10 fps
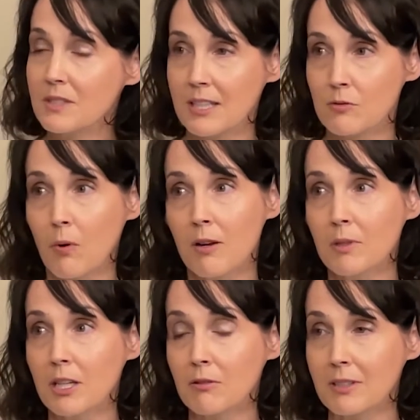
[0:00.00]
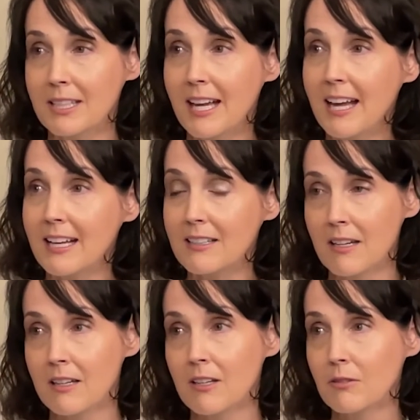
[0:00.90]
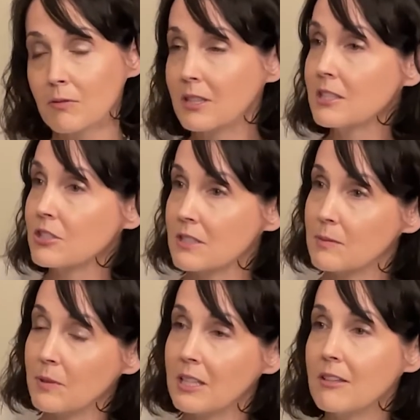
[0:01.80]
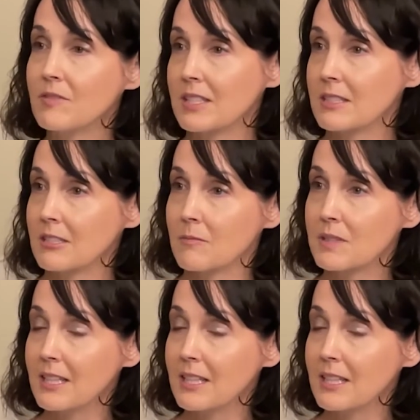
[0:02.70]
That's why we create religions, belief systems.